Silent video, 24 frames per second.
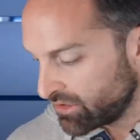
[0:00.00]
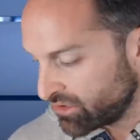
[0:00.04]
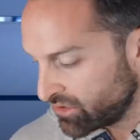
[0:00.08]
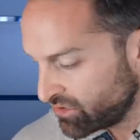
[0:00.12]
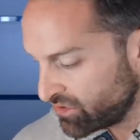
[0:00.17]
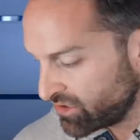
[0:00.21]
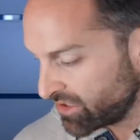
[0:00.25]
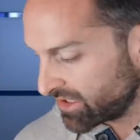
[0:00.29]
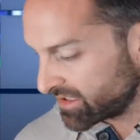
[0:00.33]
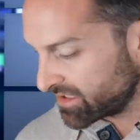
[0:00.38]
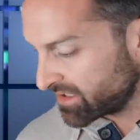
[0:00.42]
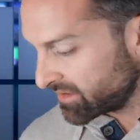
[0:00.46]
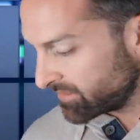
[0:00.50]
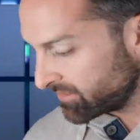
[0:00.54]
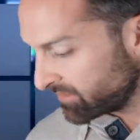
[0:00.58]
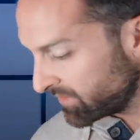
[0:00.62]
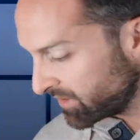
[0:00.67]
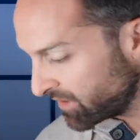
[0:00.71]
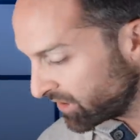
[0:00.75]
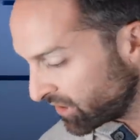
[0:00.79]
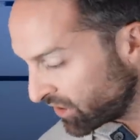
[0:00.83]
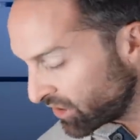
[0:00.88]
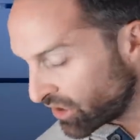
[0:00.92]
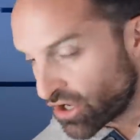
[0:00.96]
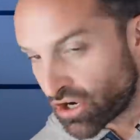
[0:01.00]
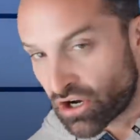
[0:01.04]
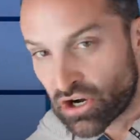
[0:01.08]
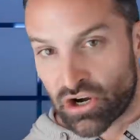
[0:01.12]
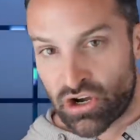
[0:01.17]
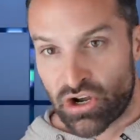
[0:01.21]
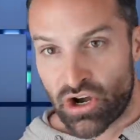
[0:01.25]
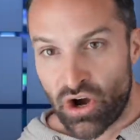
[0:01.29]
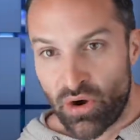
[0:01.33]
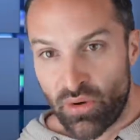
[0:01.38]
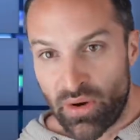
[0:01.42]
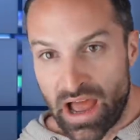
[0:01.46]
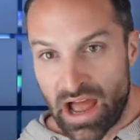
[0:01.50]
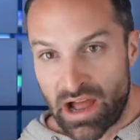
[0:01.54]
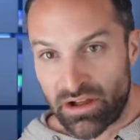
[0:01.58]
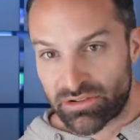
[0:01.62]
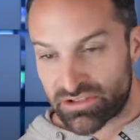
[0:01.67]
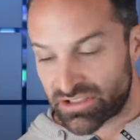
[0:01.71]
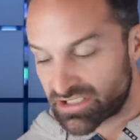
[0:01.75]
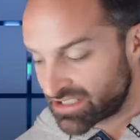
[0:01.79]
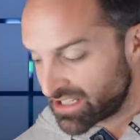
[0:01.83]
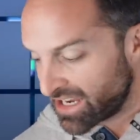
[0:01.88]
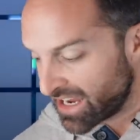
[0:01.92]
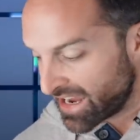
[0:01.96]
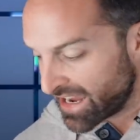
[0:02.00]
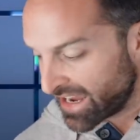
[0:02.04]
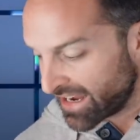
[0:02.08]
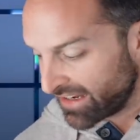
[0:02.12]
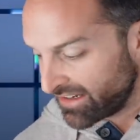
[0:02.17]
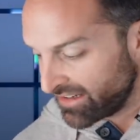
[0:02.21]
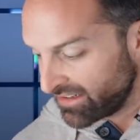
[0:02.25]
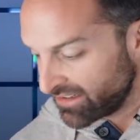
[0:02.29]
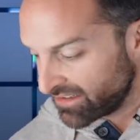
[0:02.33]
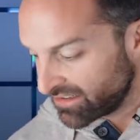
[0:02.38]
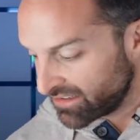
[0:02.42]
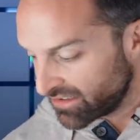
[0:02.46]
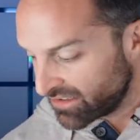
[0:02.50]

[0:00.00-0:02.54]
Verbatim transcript: just go outside,